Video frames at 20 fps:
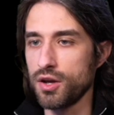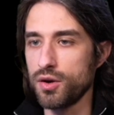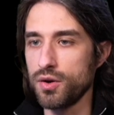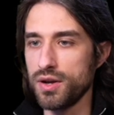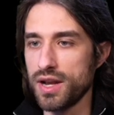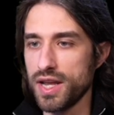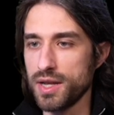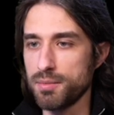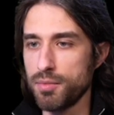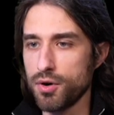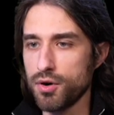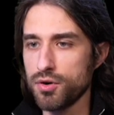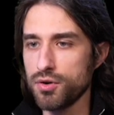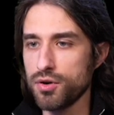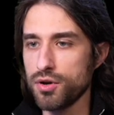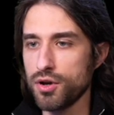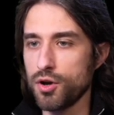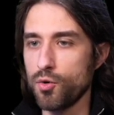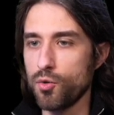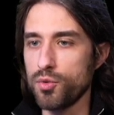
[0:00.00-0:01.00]
a label,
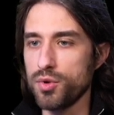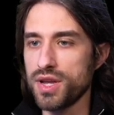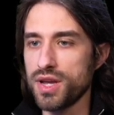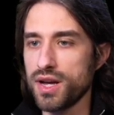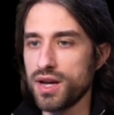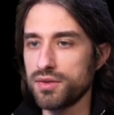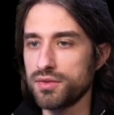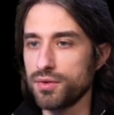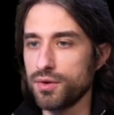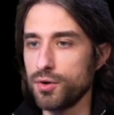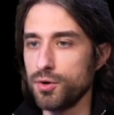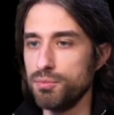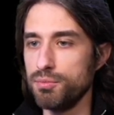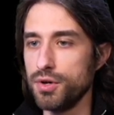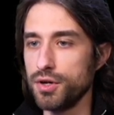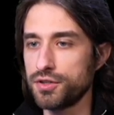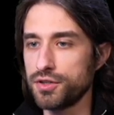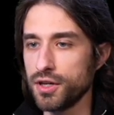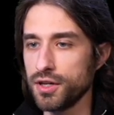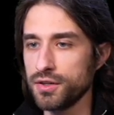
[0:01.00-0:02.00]
we have a
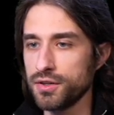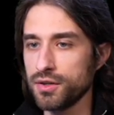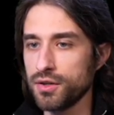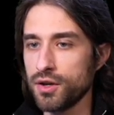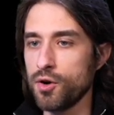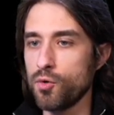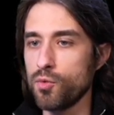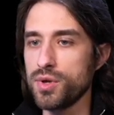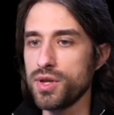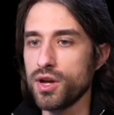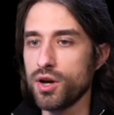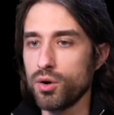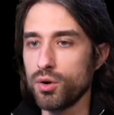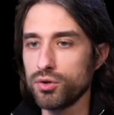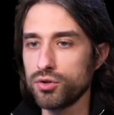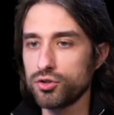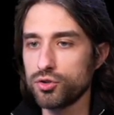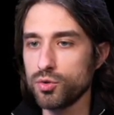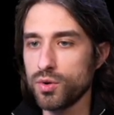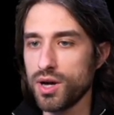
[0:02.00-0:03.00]
button, we
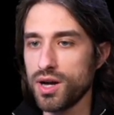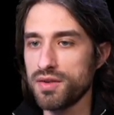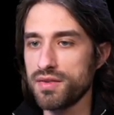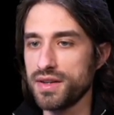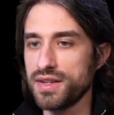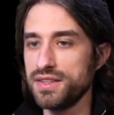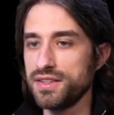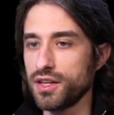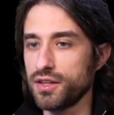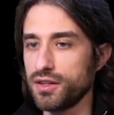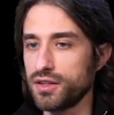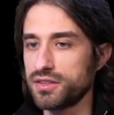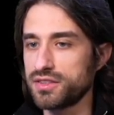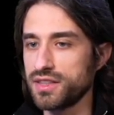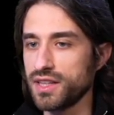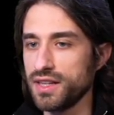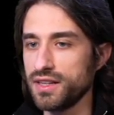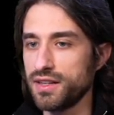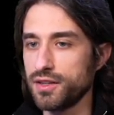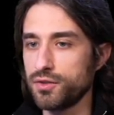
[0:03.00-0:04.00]
also have an internal
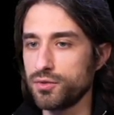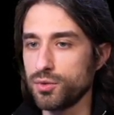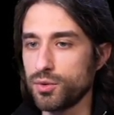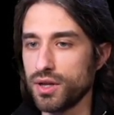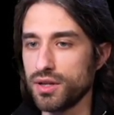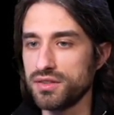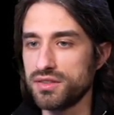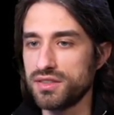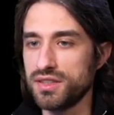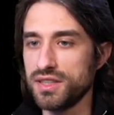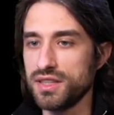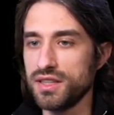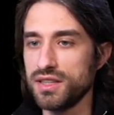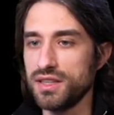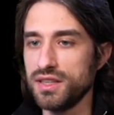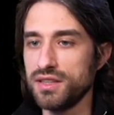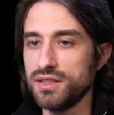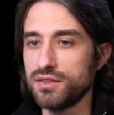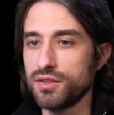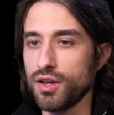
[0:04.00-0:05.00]
state that you can see
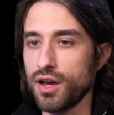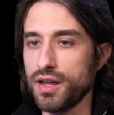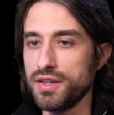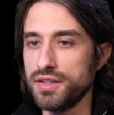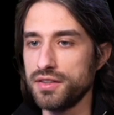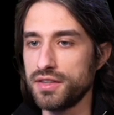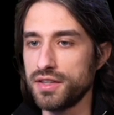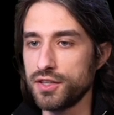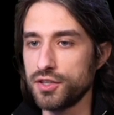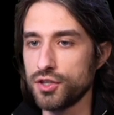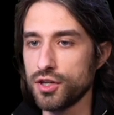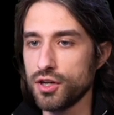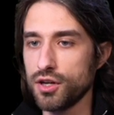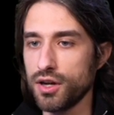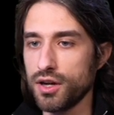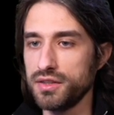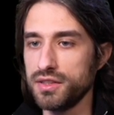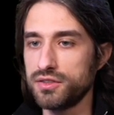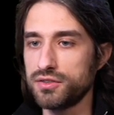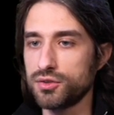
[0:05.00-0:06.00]
is an integer
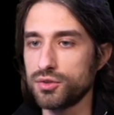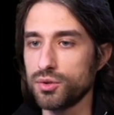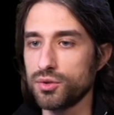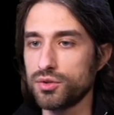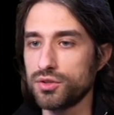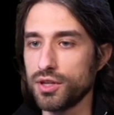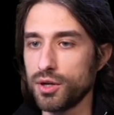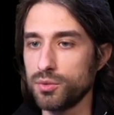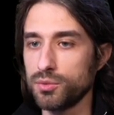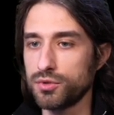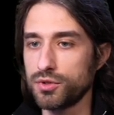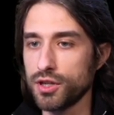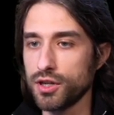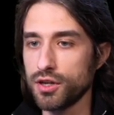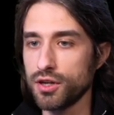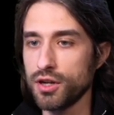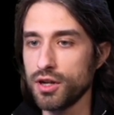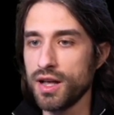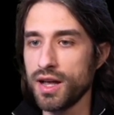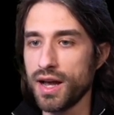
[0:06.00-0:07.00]
and it's a
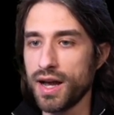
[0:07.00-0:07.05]
counter.